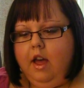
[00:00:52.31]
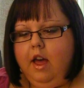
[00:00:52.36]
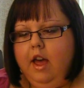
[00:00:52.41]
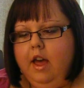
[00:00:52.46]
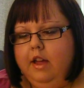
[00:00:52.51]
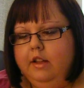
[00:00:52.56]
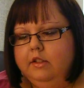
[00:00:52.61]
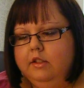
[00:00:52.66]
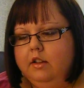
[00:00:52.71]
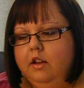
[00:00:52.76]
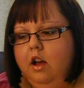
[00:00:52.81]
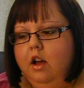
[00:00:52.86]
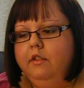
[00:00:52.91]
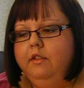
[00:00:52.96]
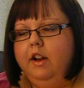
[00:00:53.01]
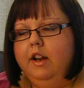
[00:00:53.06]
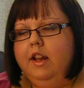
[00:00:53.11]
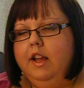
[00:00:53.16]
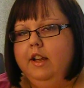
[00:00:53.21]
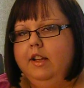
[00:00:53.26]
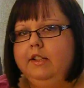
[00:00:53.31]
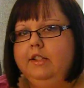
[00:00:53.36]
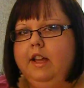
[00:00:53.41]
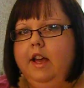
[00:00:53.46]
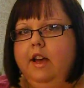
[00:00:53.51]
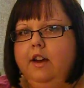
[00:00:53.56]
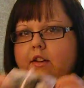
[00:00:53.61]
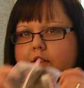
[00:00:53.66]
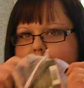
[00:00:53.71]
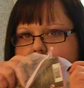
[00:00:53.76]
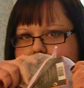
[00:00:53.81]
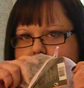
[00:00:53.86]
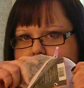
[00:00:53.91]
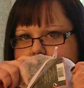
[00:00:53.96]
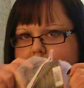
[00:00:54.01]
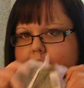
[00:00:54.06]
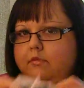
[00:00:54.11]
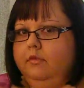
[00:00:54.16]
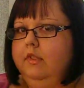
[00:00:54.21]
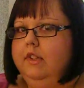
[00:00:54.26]
And already I can tell,
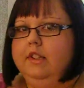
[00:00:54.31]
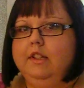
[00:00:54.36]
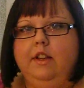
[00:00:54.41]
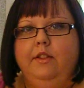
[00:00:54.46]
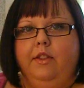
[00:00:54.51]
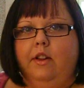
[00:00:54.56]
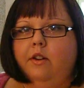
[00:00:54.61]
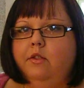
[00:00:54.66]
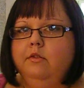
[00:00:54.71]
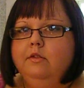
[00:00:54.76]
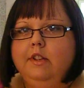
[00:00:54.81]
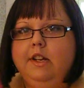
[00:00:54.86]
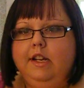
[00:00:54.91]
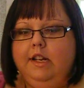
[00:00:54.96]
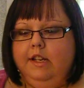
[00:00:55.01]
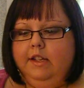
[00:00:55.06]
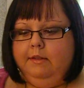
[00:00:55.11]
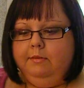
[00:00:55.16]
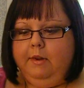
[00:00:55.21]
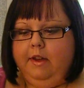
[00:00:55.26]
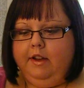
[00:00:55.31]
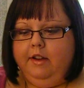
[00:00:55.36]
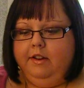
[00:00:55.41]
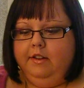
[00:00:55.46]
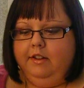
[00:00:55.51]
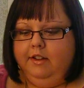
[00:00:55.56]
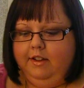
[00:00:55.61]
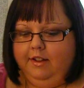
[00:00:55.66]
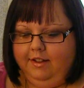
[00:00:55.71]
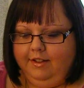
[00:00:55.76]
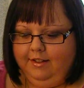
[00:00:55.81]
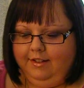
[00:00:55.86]
it's got that old lady smell.